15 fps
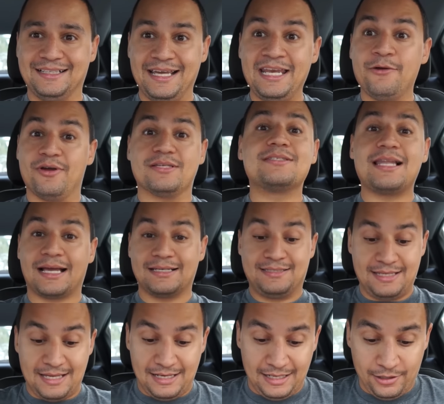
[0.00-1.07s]
anyways, like I
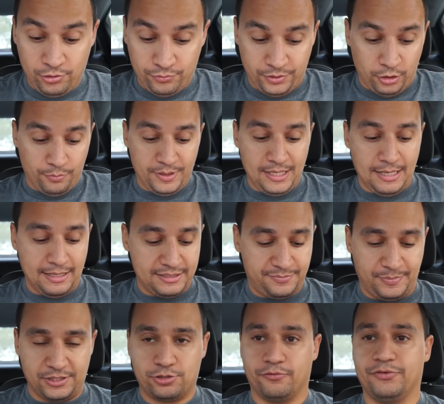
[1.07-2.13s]
said, it'll there'll be a
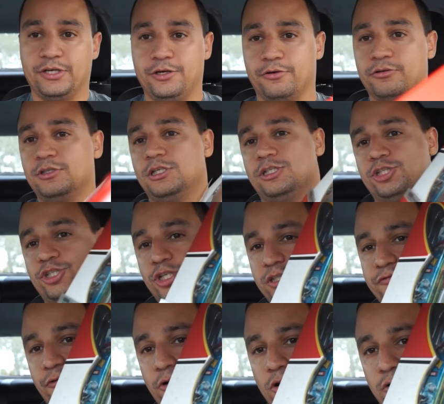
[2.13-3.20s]
special video
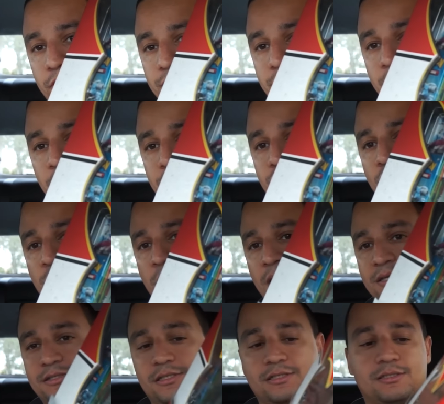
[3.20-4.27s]
just for you know to
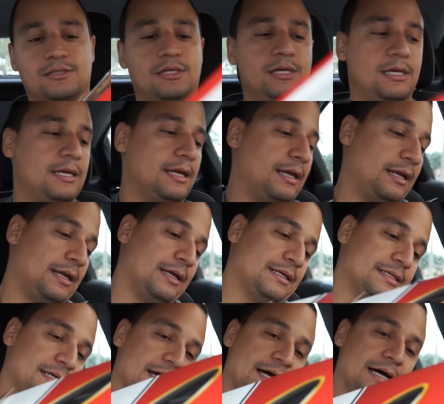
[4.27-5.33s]
unbox this.
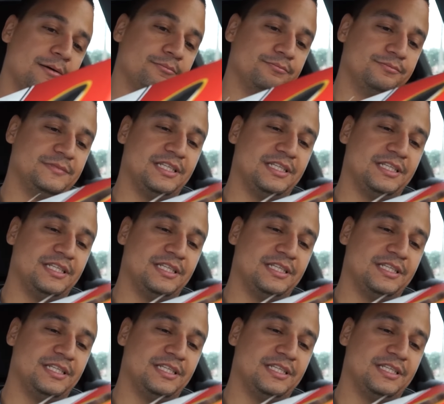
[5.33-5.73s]
And um,